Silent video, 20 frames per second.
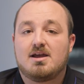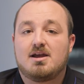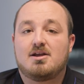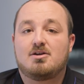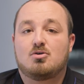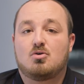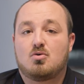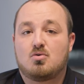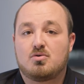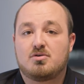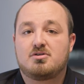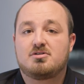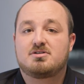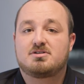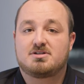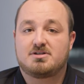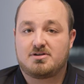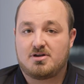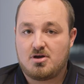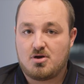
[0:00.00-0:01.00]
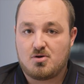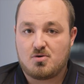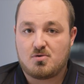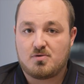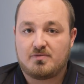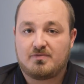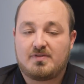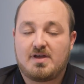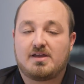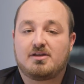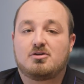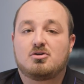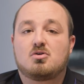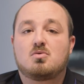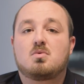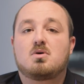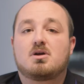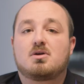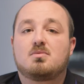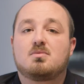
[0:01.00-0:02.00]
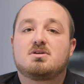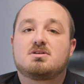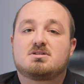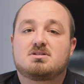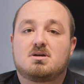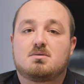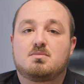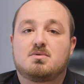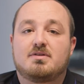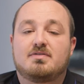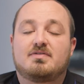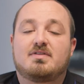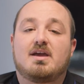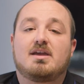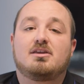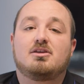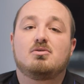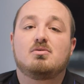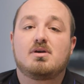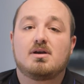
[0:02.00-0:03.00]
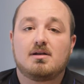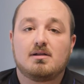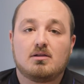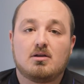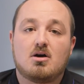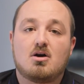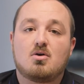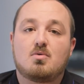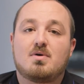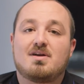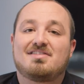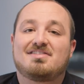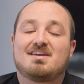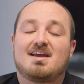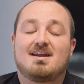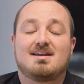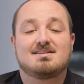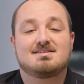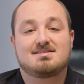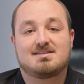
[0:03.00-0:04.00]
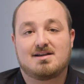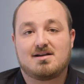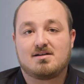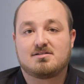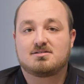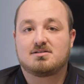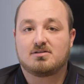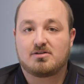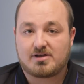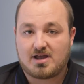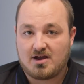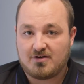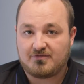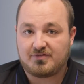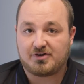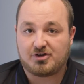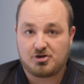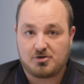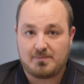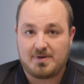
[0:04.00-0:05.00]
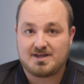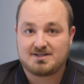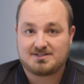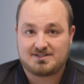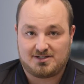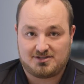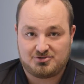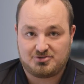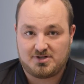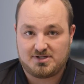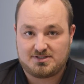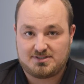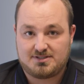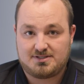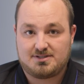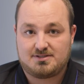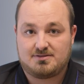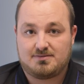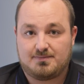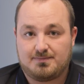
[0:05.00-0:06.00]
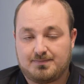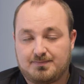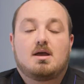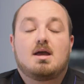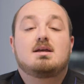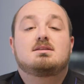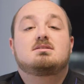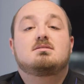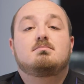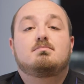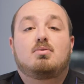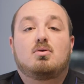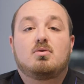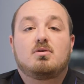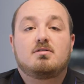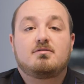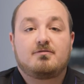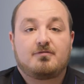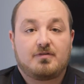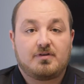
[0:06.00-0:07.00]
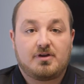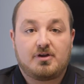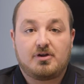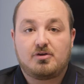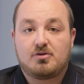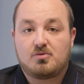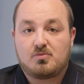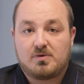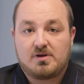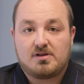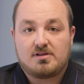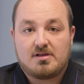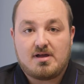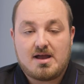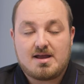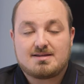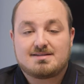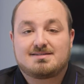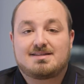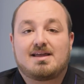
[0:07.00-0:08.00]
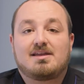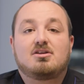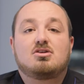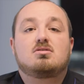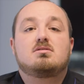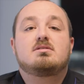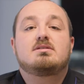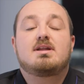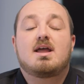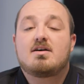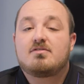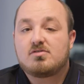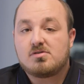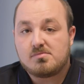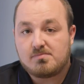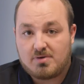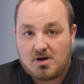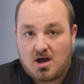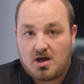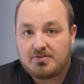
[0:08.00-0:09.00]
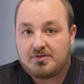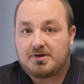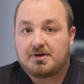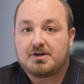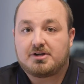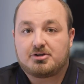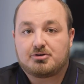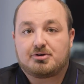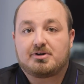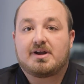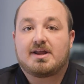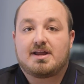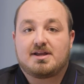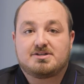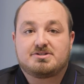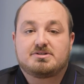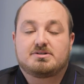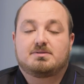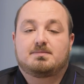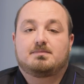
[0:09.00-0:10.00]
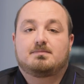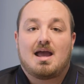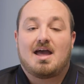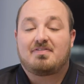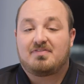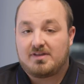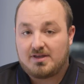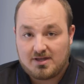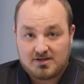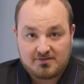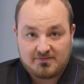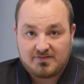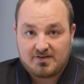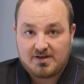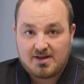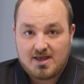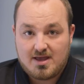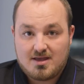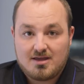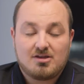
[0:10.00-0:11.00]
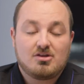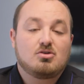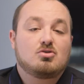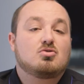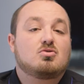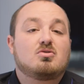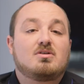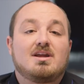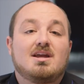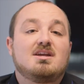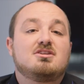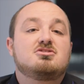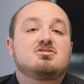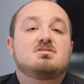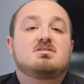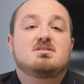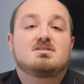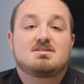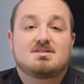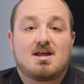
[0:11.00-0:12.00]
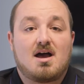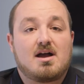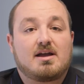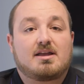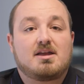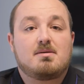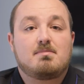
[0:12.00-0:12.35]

in order to know that you're working with someone that you get along with and is there to look out for your best interests. It's important for you to realize that you're never bothering your agent. At the end of the day, your agent does not